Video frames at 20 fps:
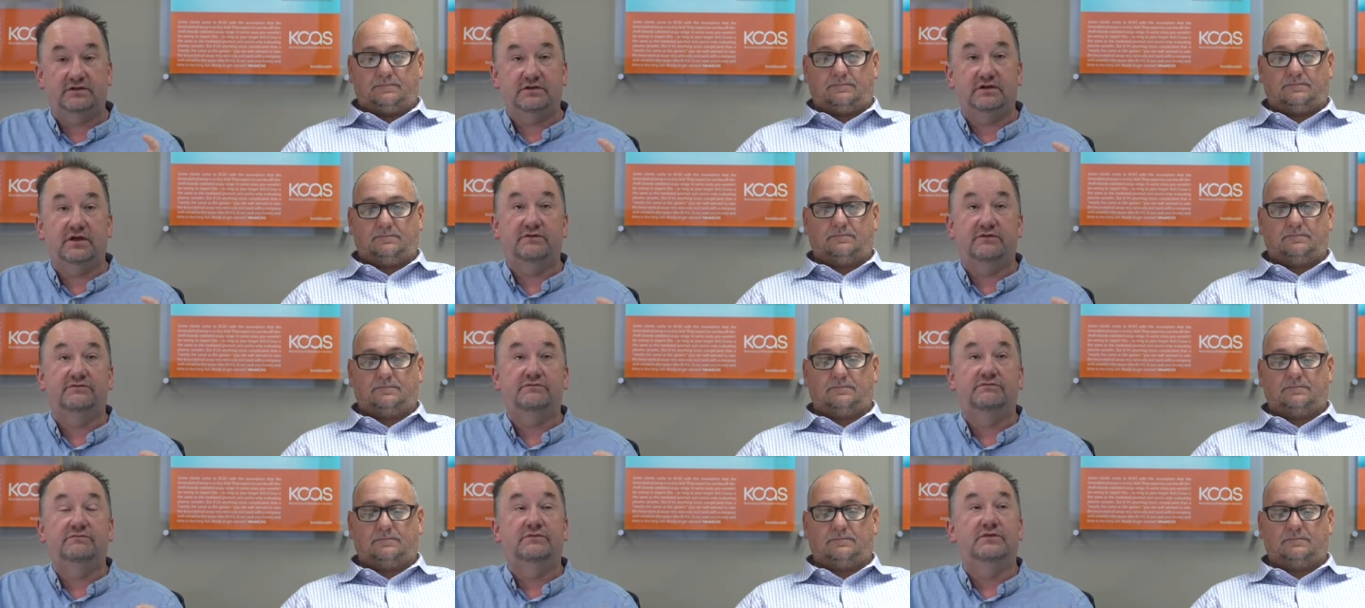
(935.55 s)

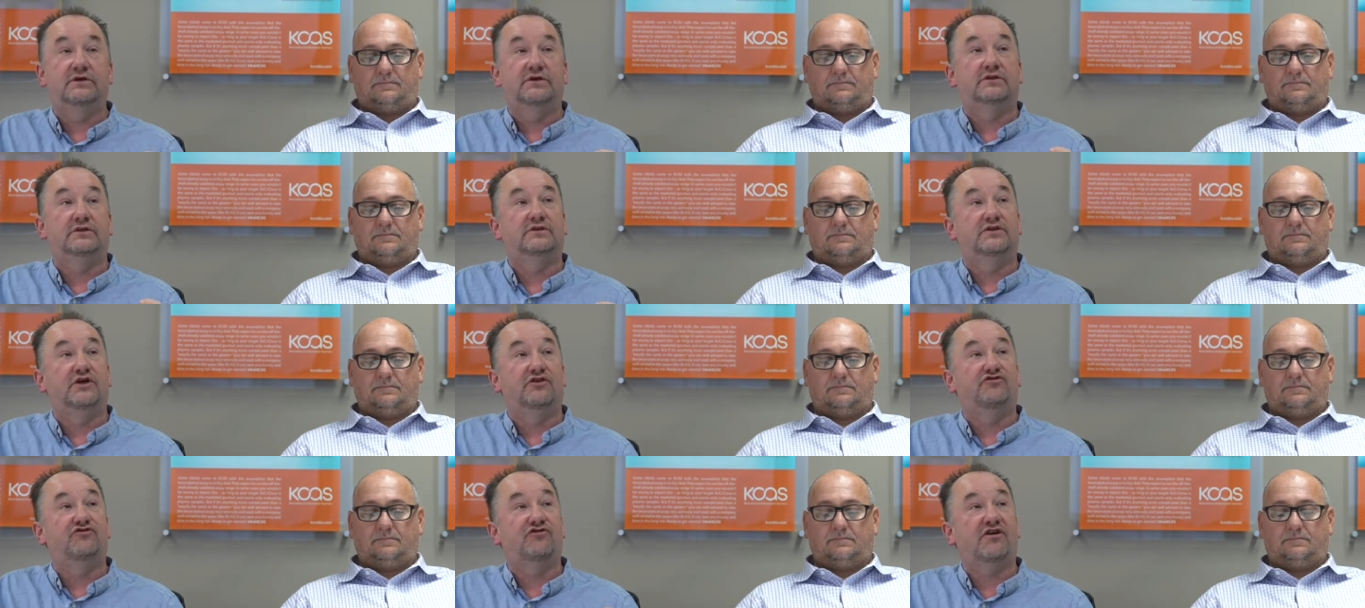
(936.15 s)
Speaker 1: it, the the
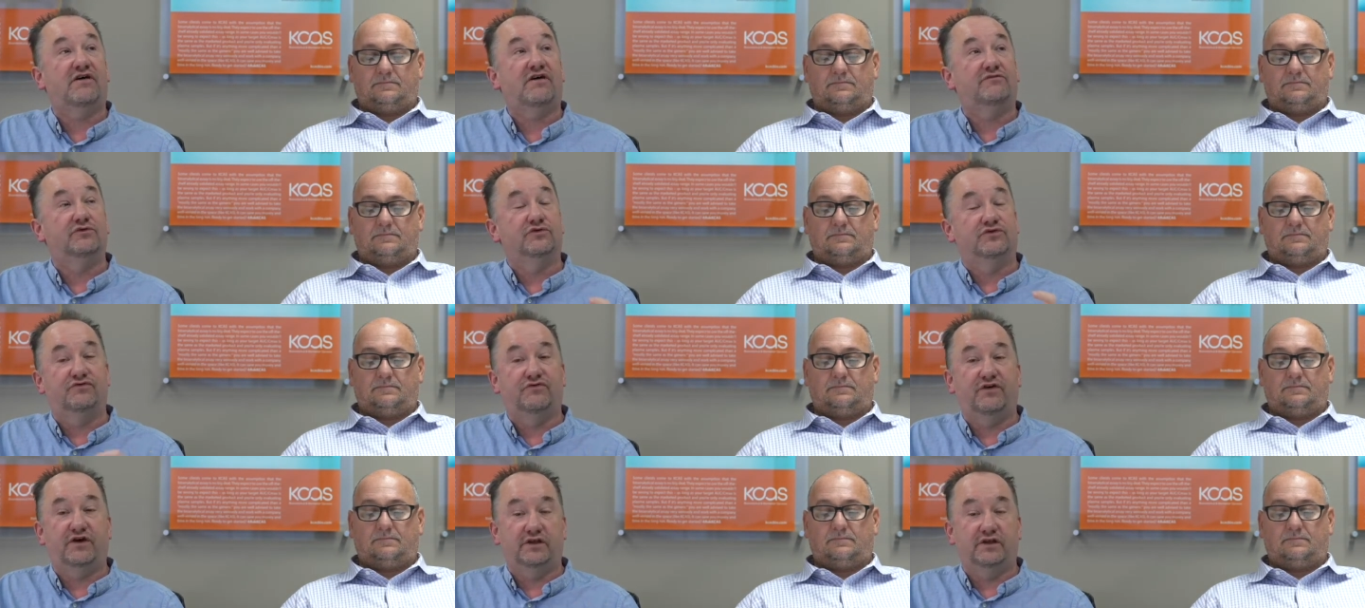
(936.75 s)
travel is
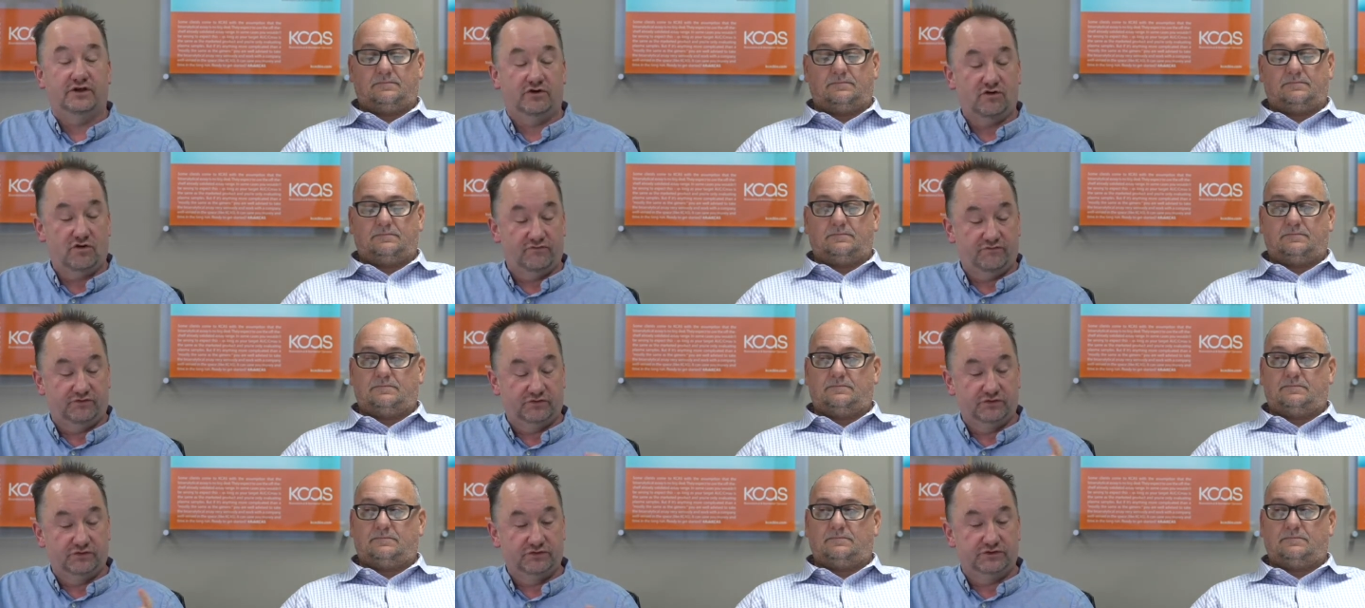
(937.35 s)
fairly
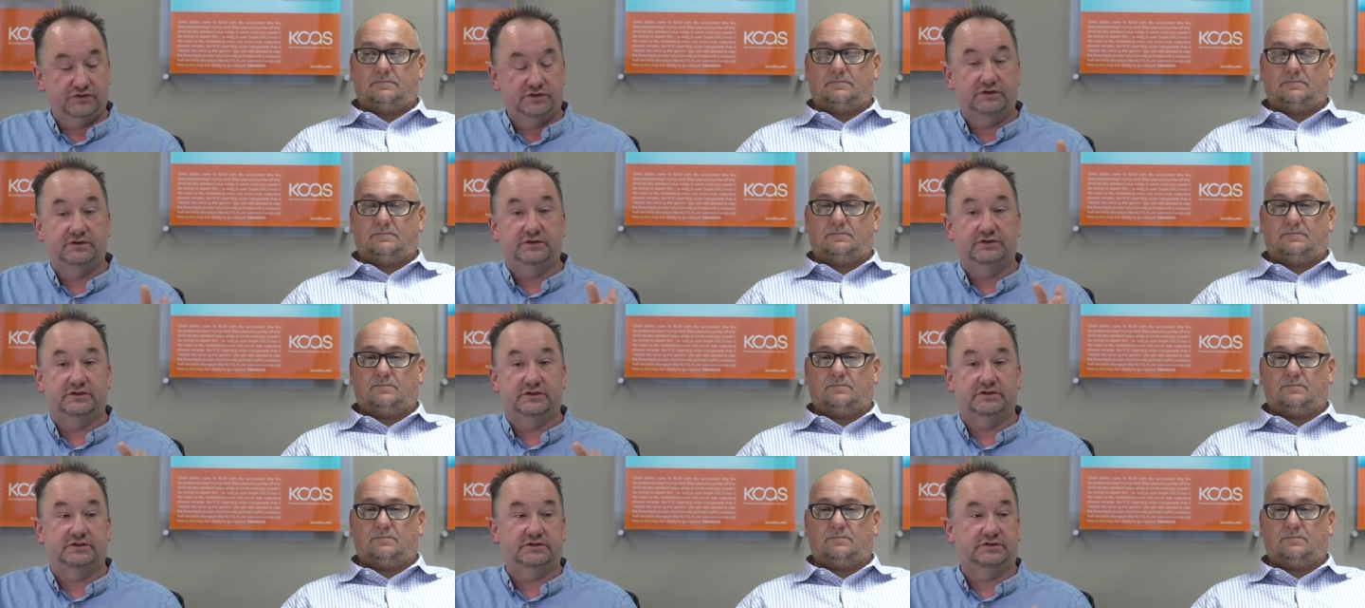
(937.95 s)
convoluted because
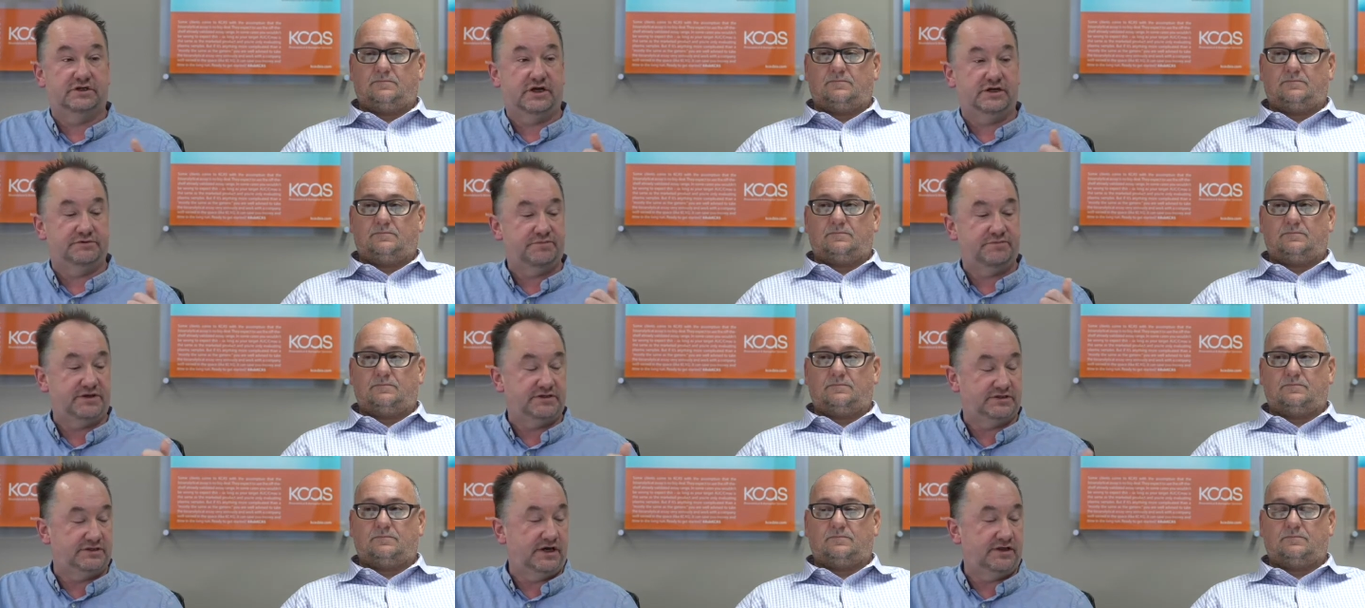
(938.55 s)
it's it's
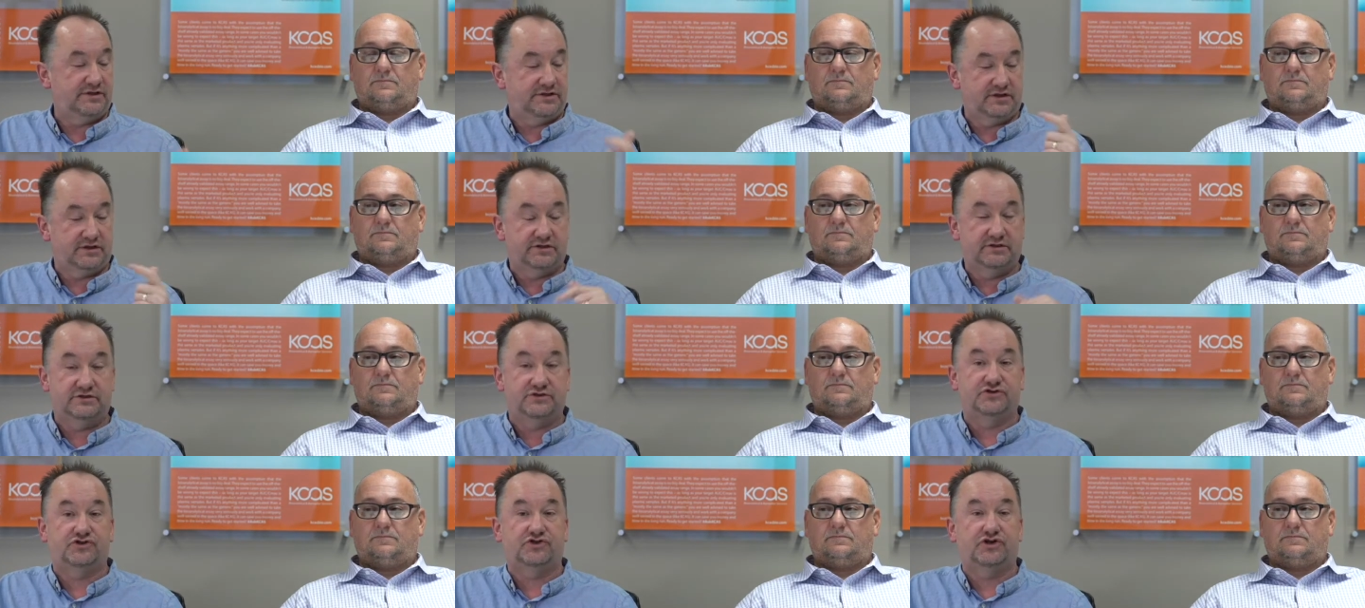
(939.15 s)
basically Ithaca
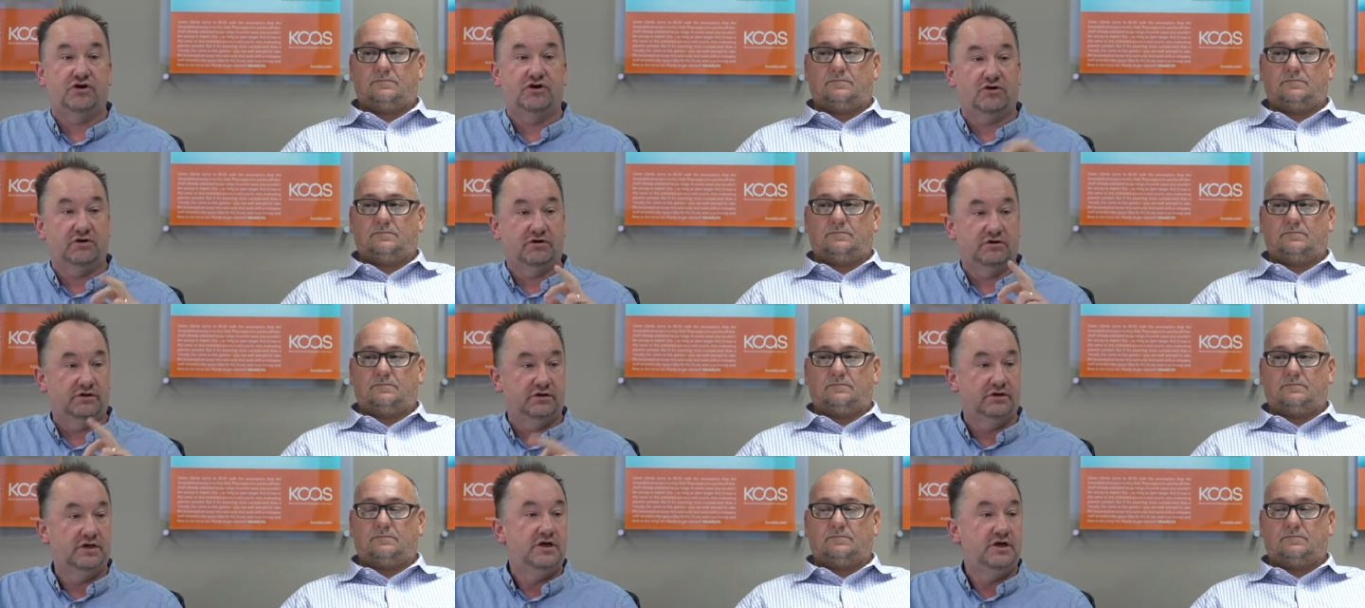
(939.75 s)
to Charlotte
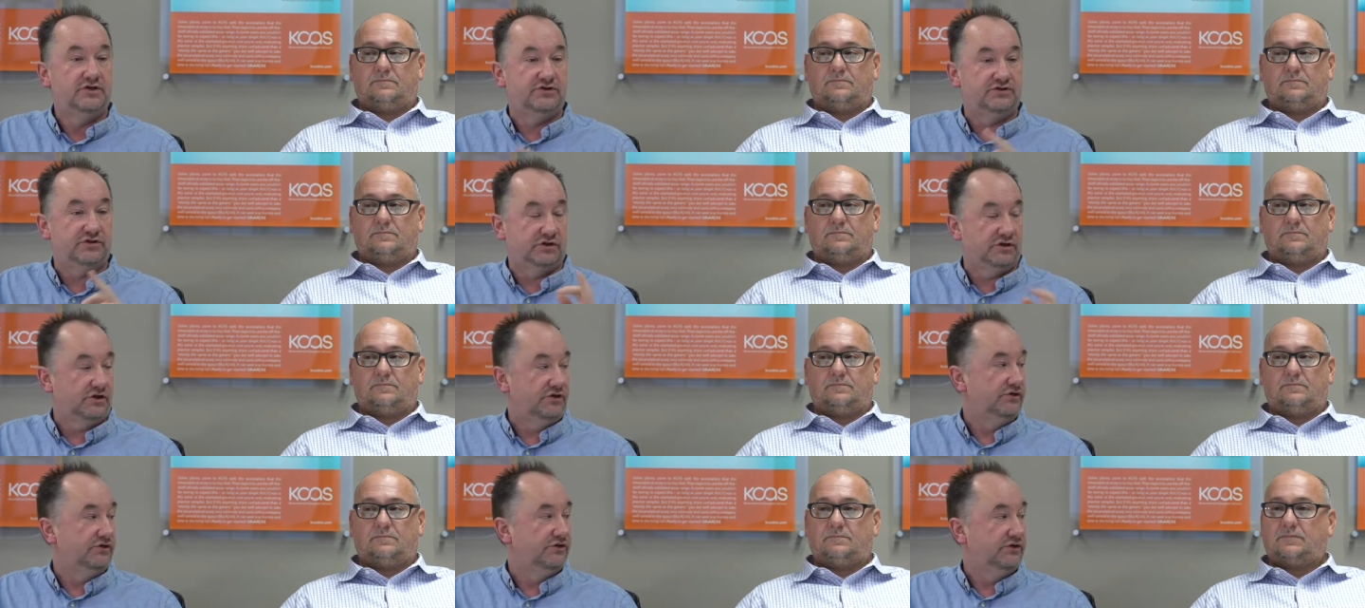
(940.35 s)
to
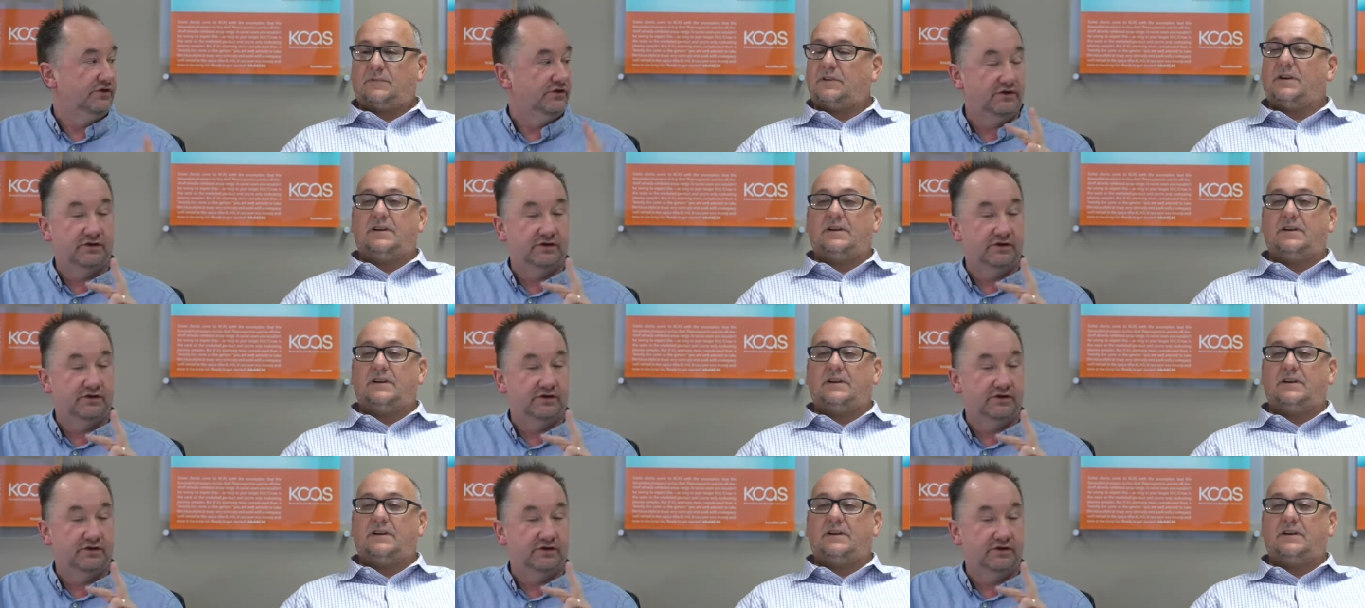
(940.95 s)
London